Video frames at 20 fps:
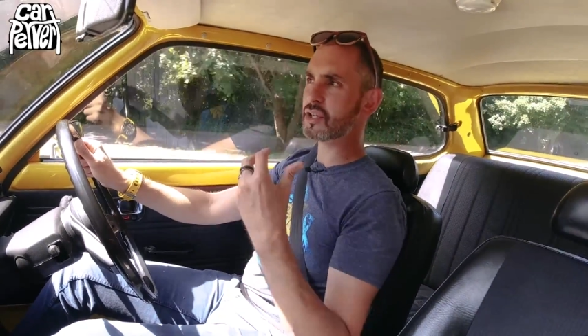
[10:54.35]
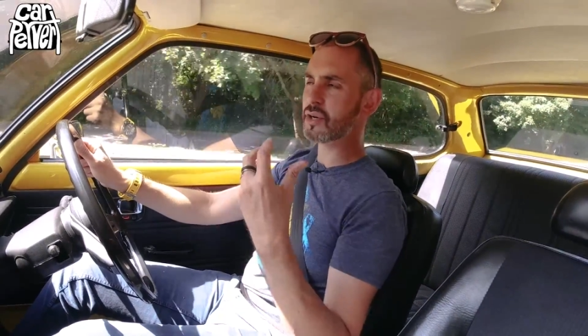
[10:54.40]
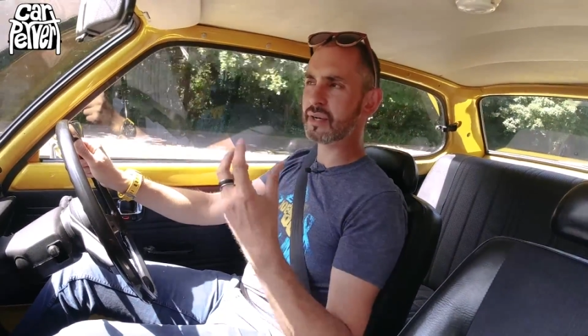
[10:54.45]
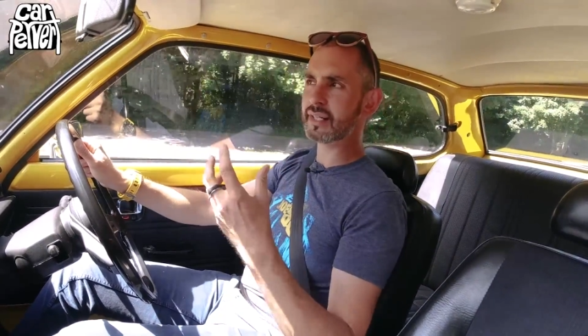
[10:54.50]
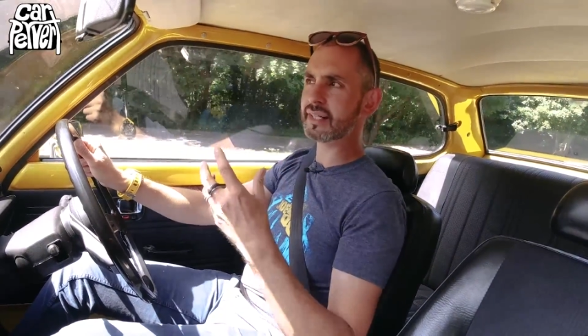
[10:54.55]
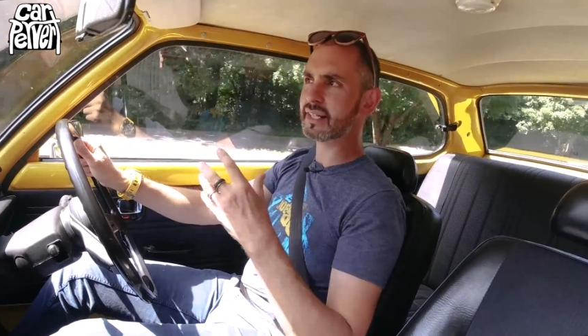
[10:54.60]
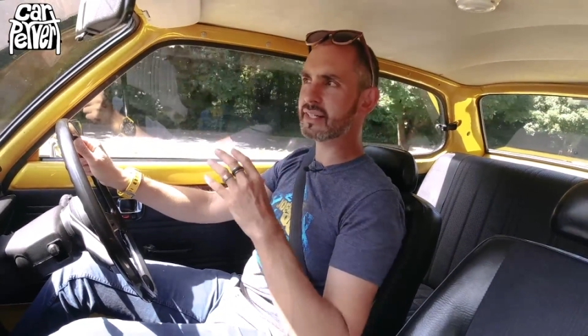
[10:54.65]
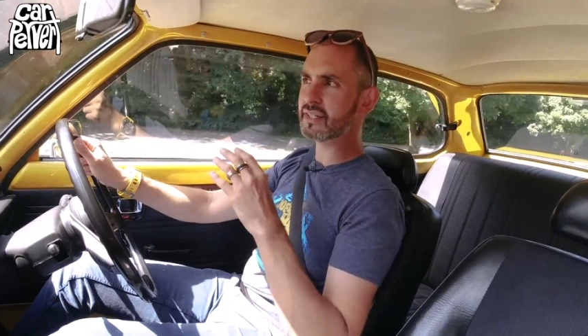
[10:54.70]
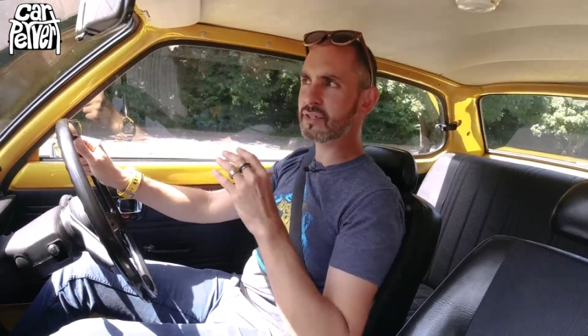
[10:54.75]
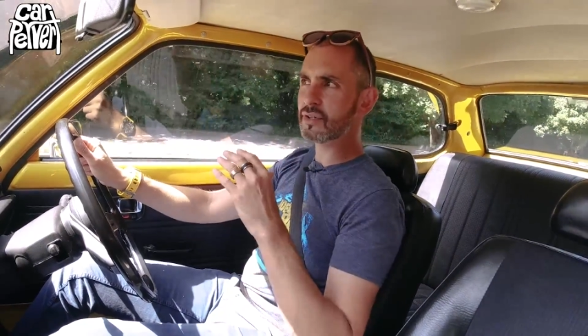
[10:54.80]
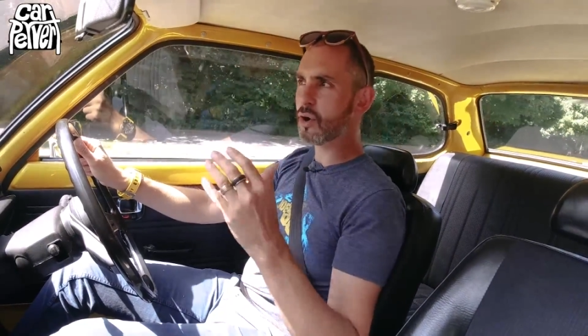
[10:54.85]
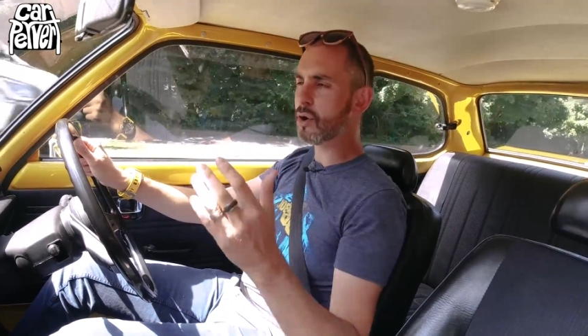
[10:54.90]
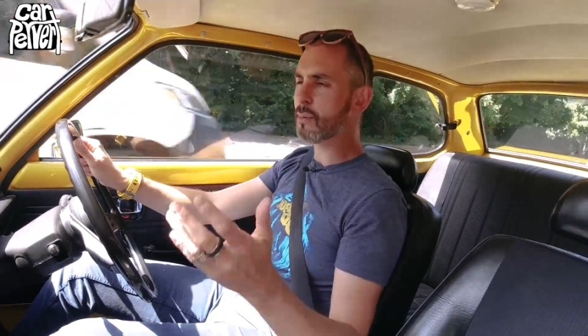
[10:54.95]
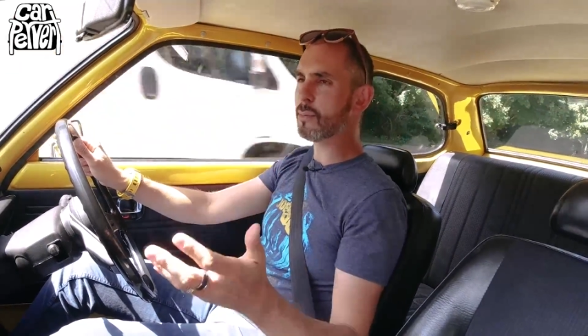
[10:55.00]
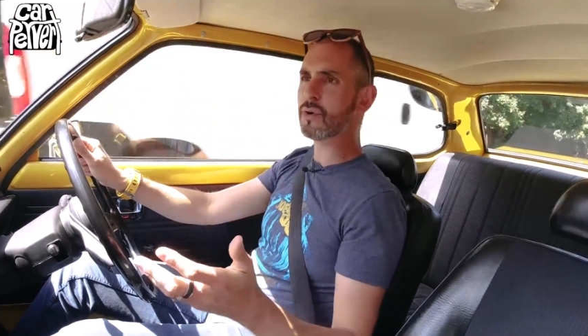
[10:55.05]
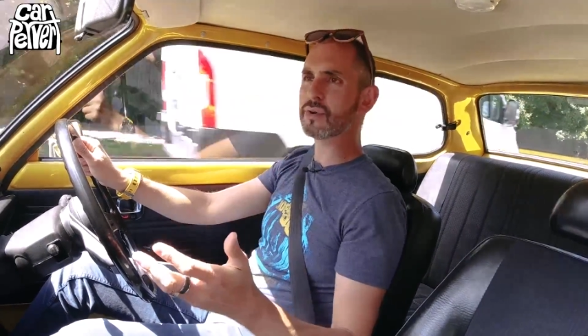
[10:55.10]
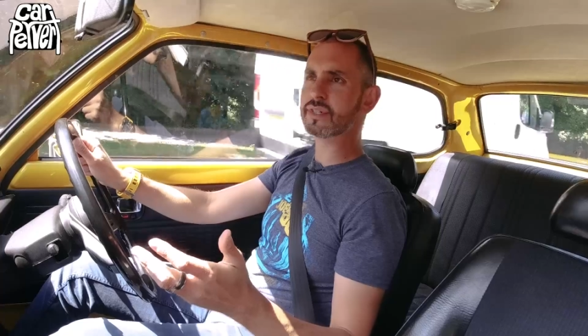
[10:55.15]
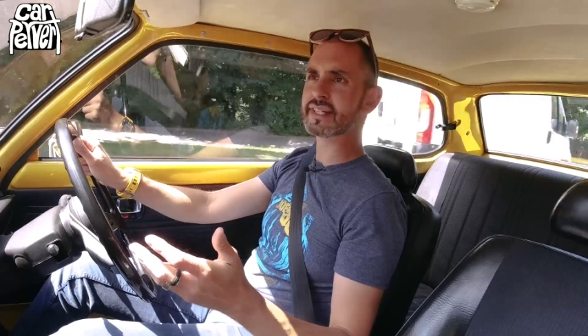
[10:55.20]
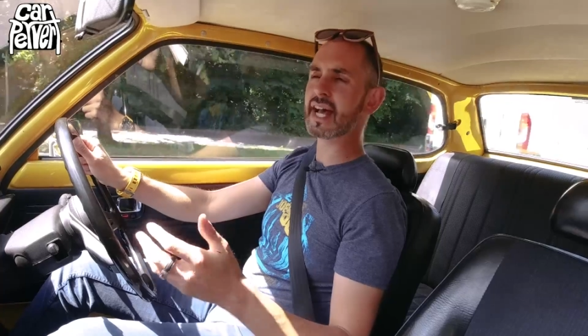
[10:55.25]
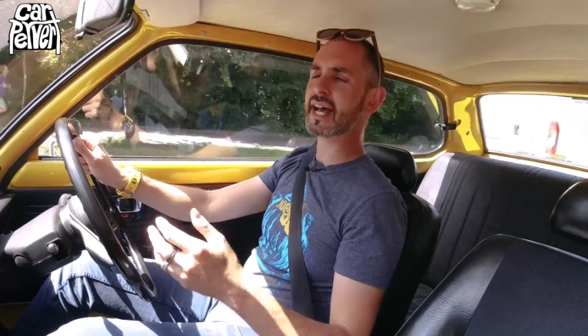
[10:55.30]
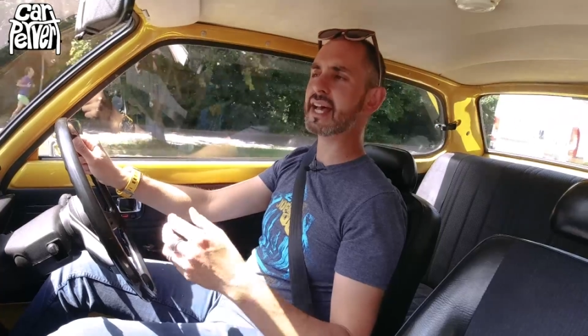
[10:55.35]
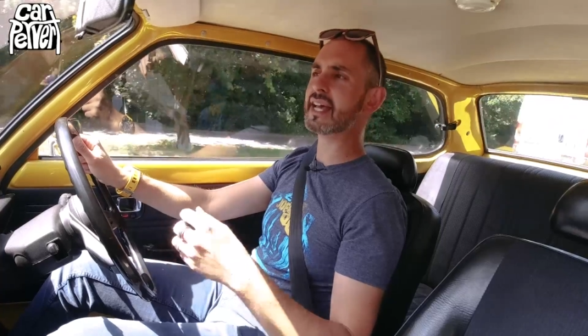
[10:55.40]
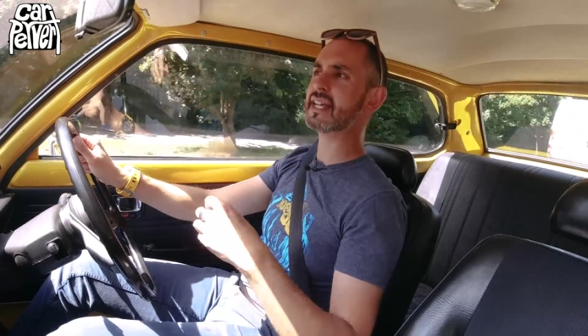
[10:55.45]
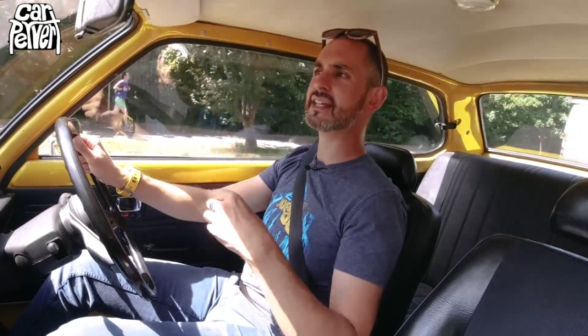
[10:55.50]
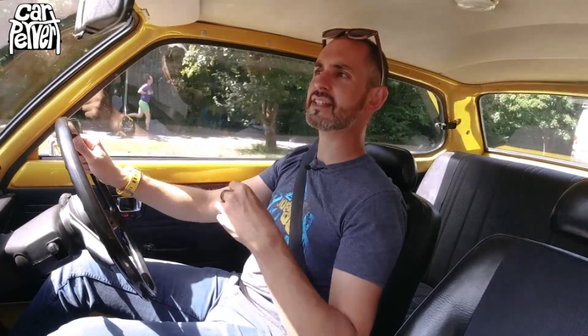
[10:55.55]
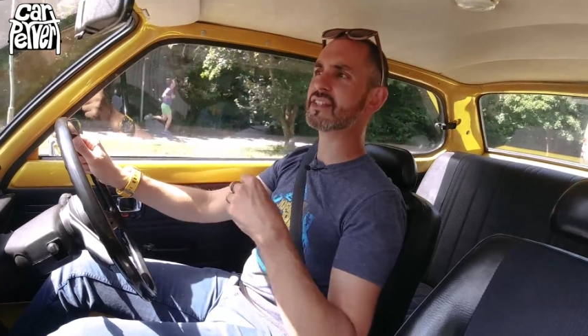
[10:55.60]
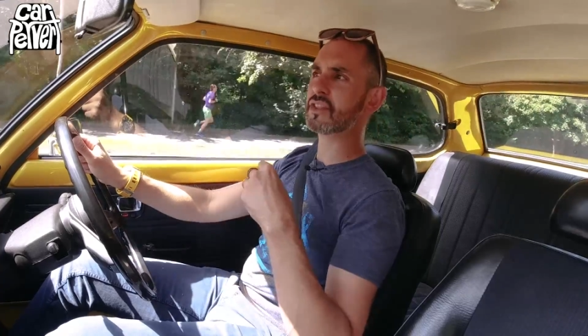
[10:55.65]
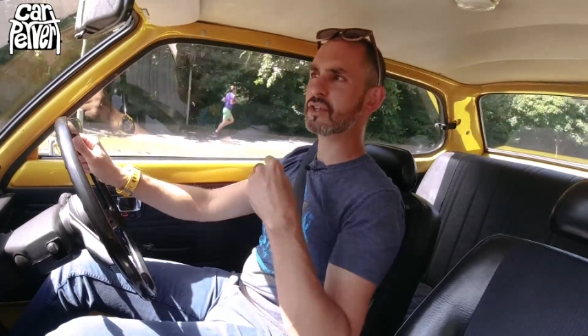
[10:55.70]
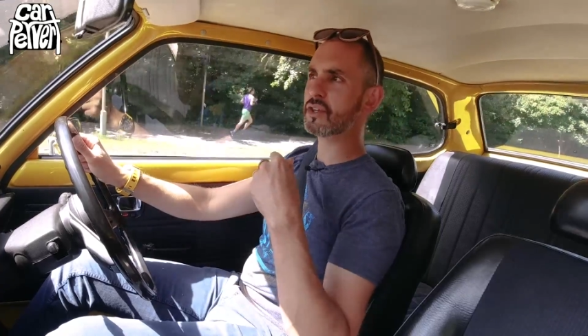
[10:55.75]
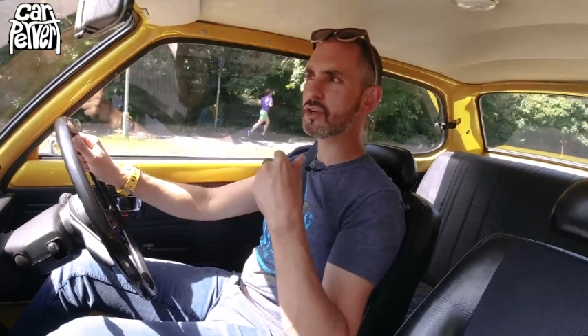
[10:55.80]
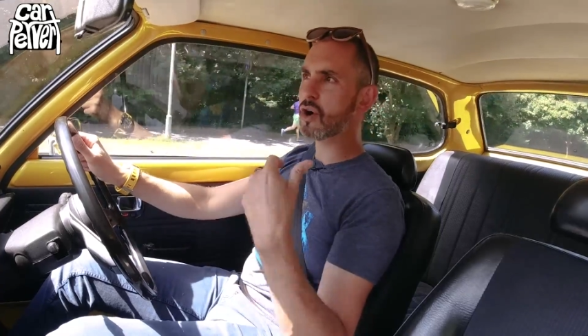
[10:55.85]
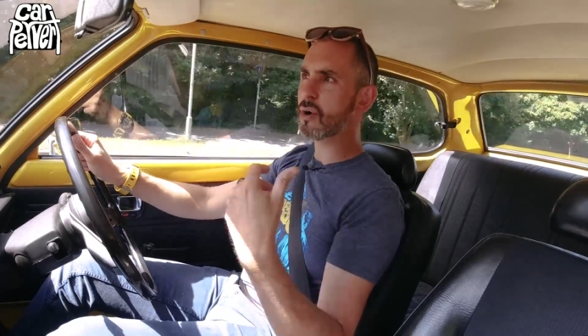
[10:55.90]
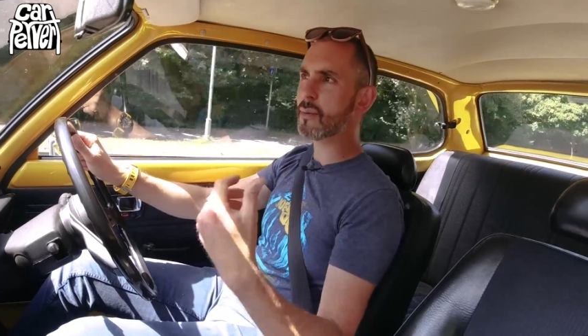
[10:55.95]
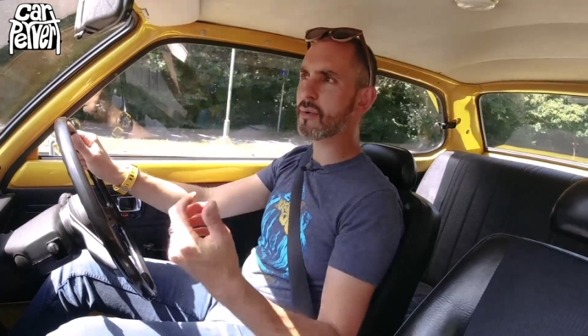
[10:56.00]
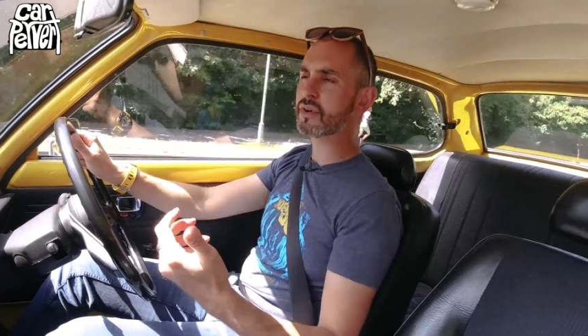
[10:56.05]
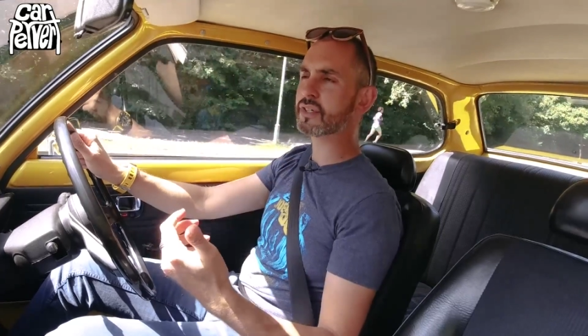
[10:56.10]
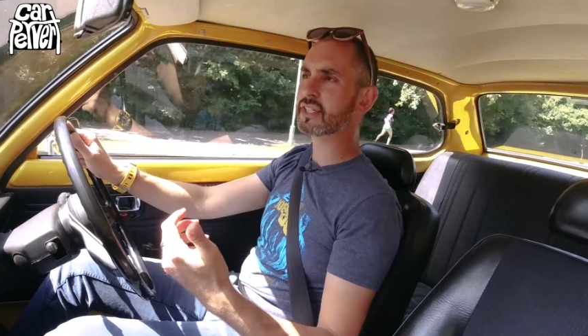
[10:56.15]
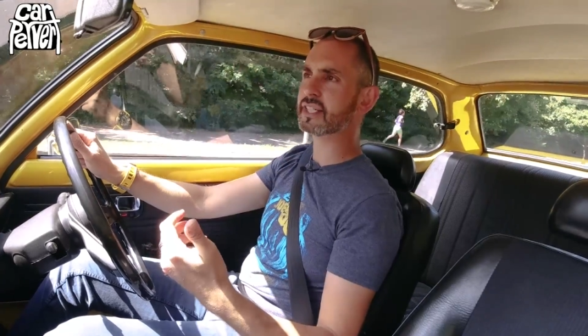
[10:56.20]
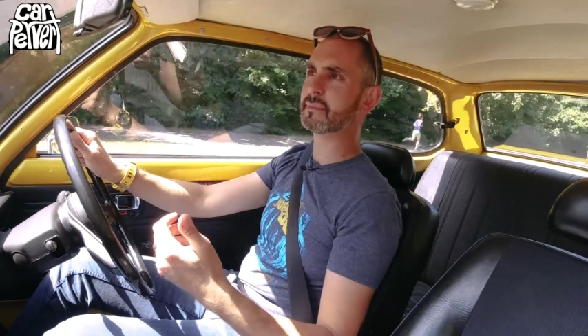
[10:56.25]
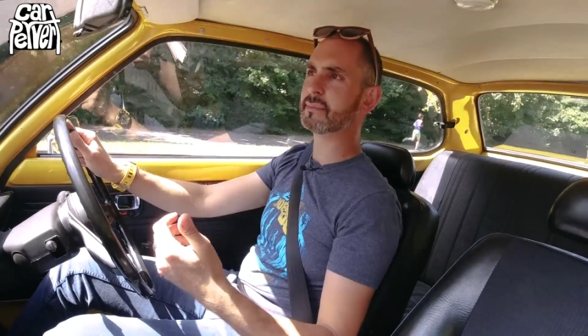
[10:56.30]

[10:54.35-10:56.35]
during the normal days and the normal